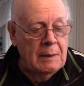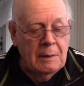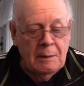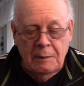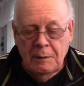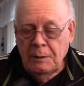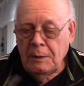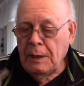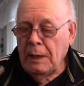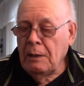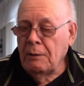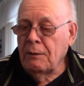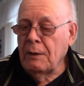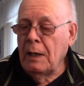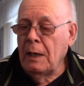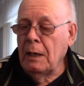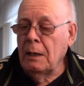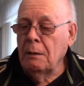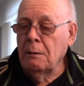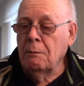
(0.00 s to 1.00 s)
The days
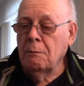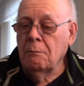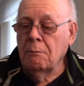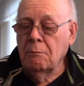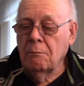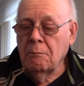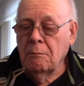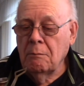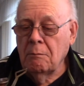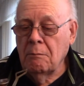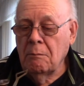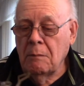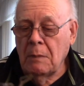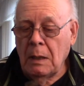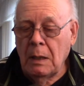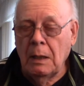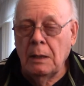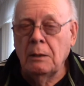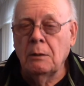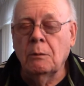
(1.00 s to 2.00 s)
ahead,
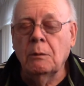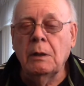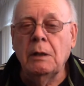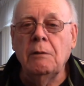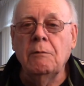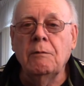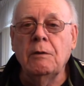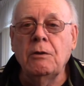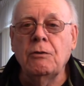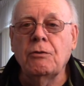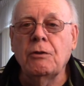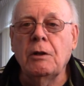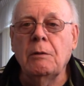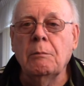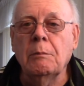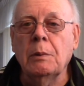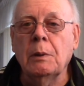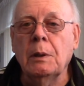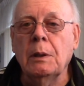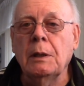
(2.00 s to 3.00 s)
I don't envision
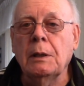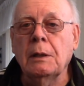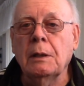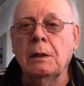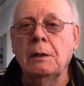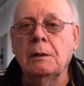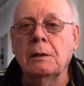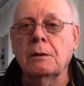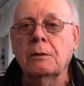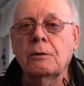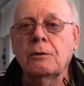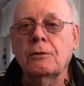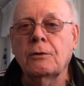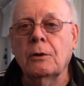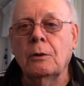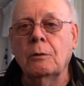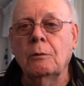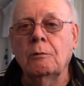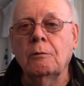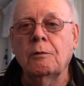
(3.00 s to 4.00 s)
buying another
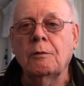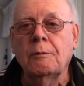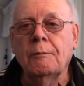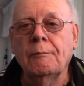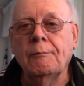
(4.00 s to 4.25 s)
stove.